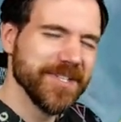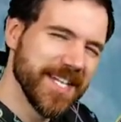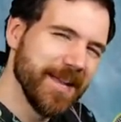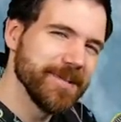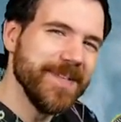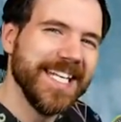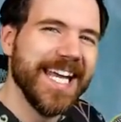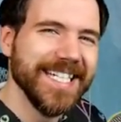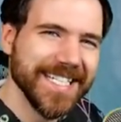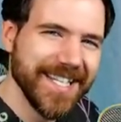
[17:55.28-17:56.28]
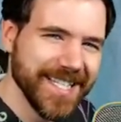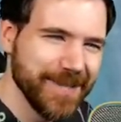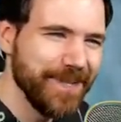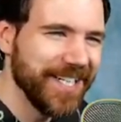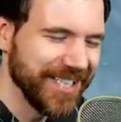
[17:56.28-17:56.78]
it helps me get into the
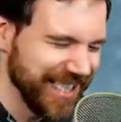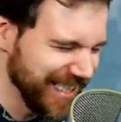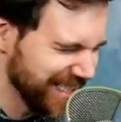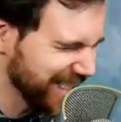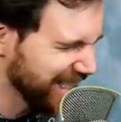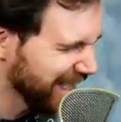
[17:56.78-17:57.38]
spirit.